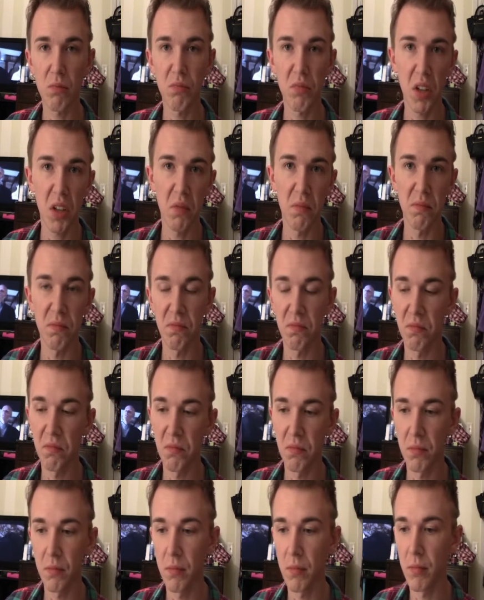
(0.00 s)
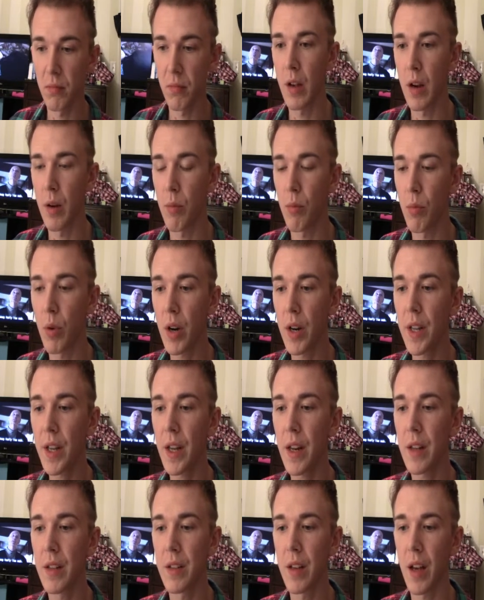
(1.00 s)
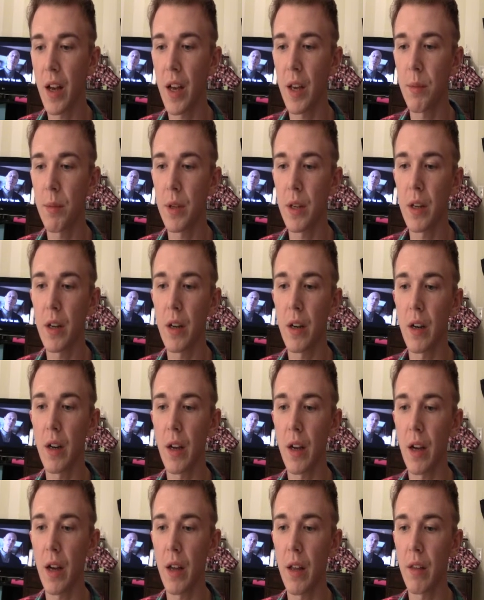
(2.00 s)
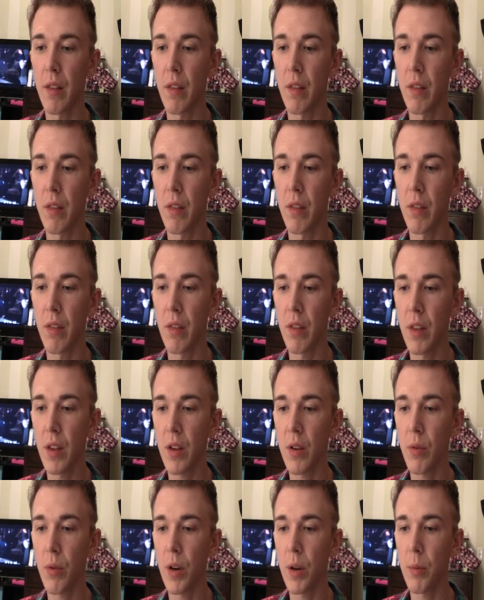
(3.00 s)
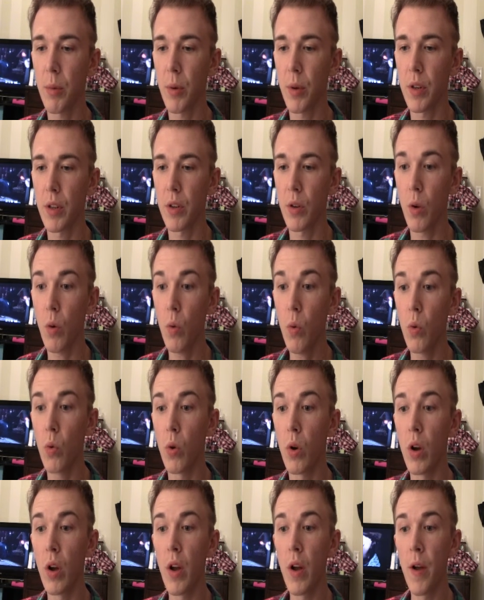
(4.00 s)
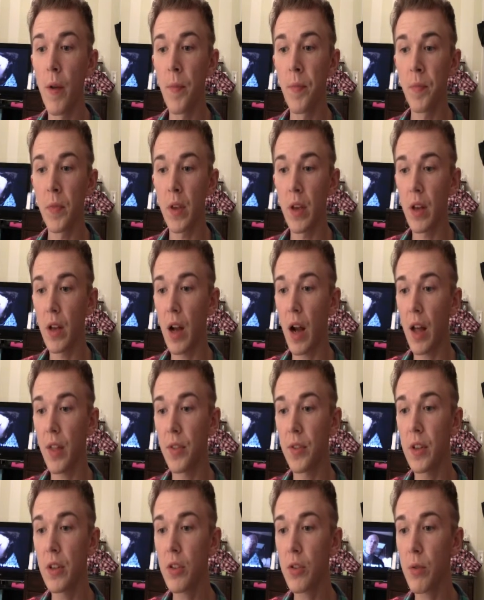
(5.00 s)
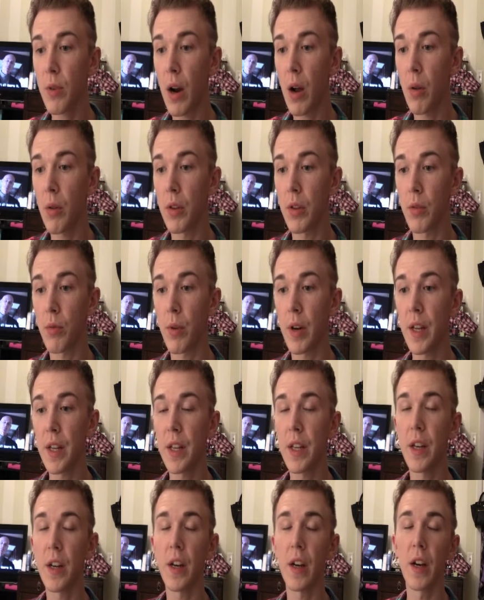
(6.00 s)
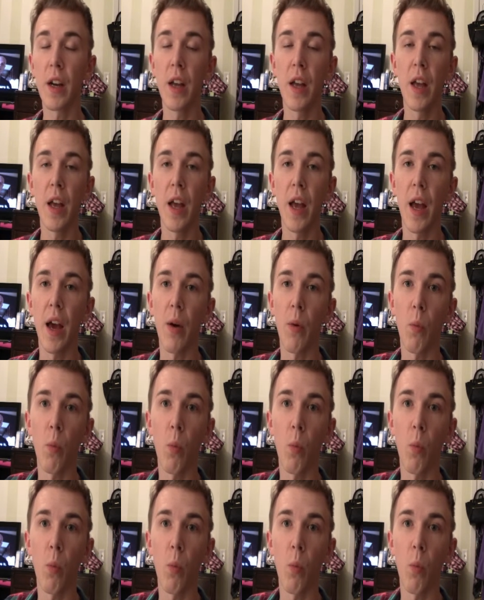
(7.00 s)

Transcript: Yeah. I'm running out of time here. I think what I'm going to... Ooh! Caught this Growlithe right here at